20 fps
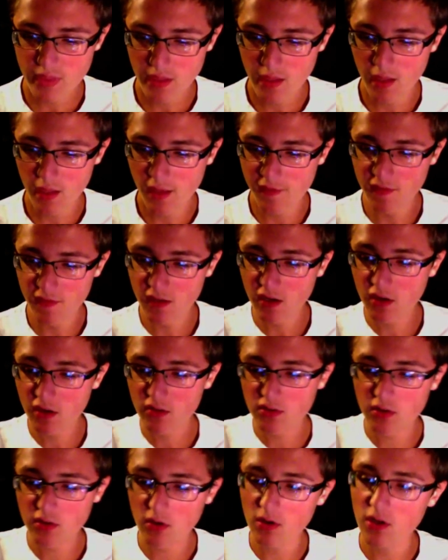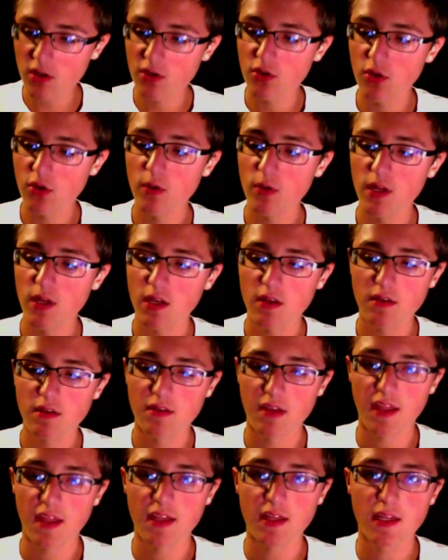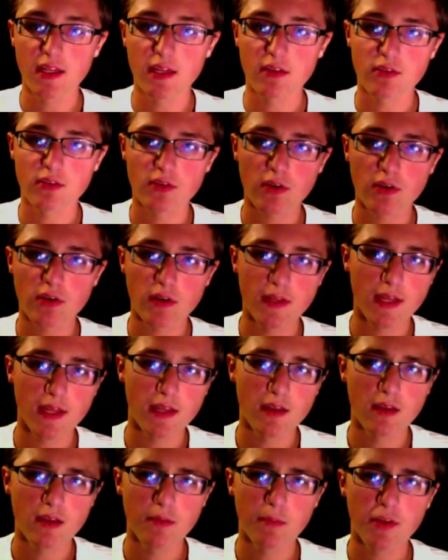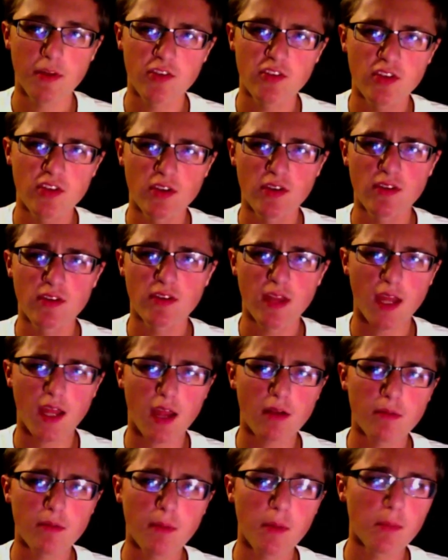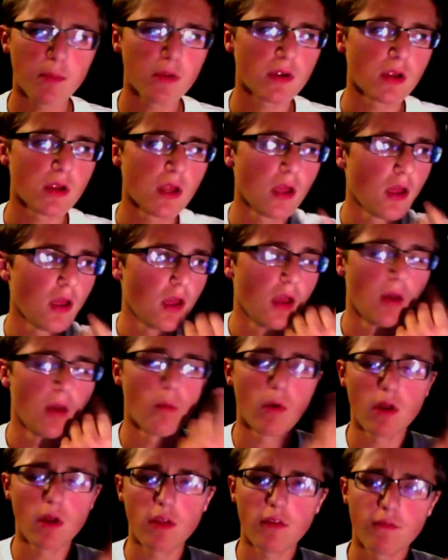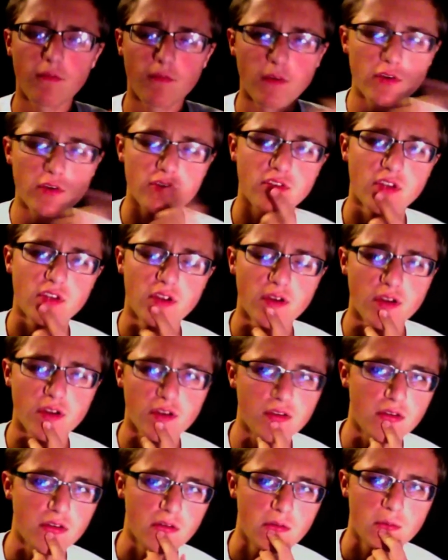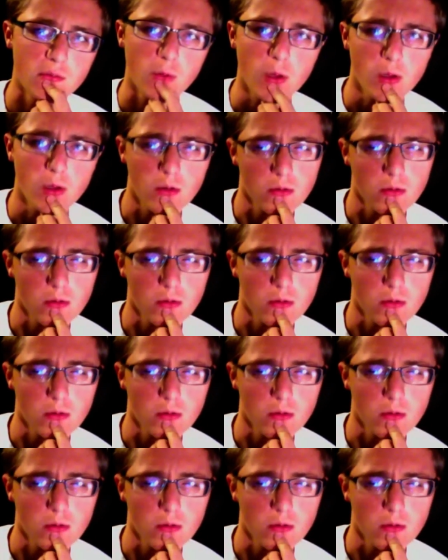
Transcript: and then I started doing it daily. I started getting into my series. Like, I remember one of the first series, like,